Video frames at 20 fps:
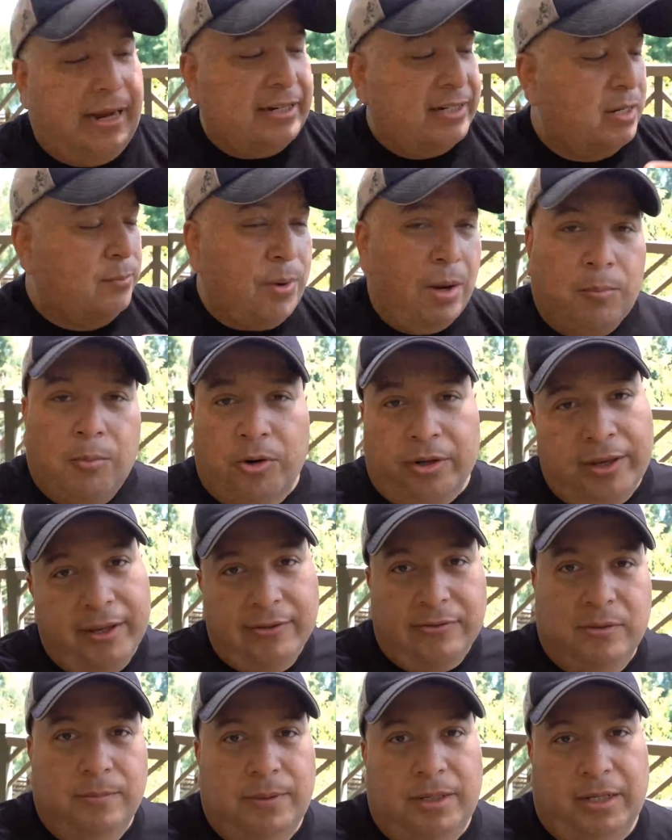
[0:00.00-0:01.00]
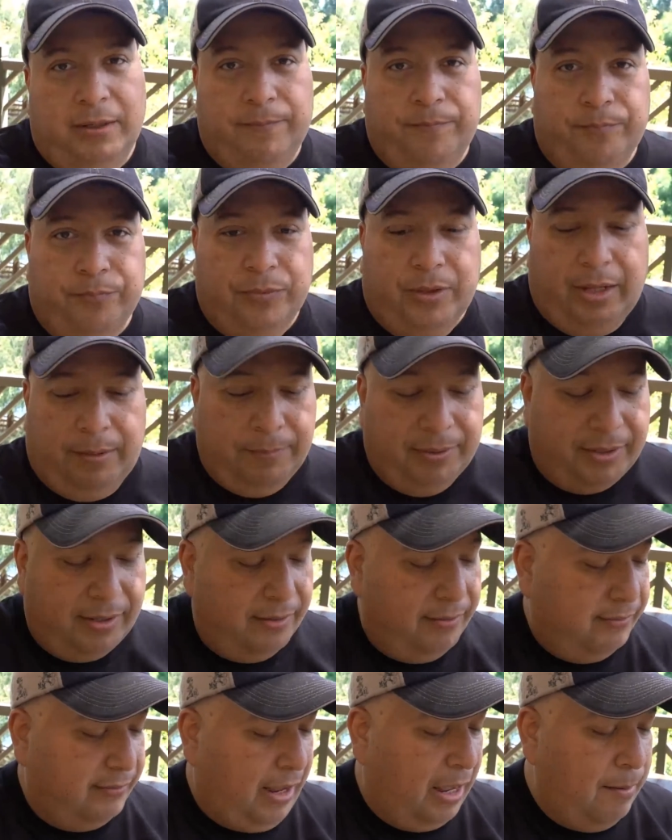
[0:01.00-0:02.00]
I should have brought more kids than me
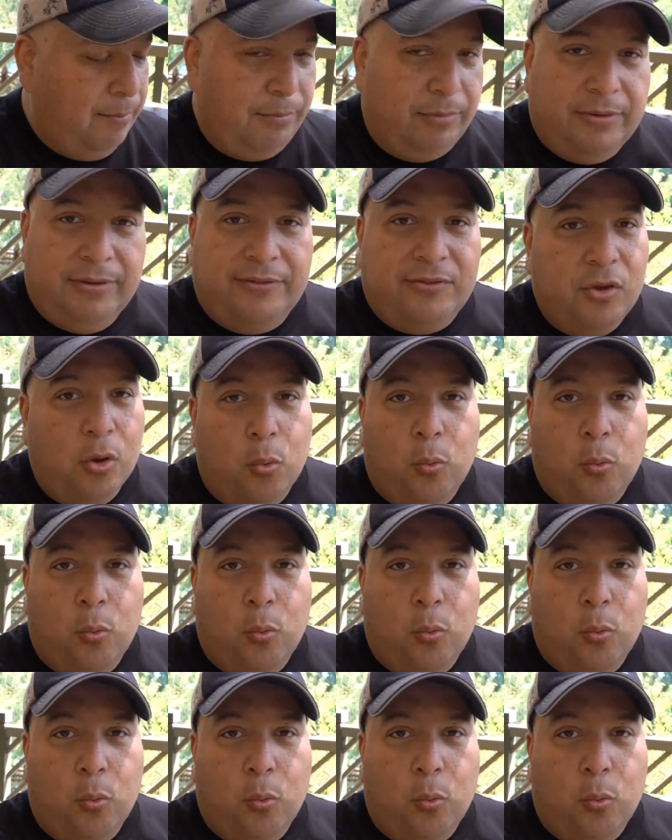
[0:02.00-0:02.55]
because I'm, there's no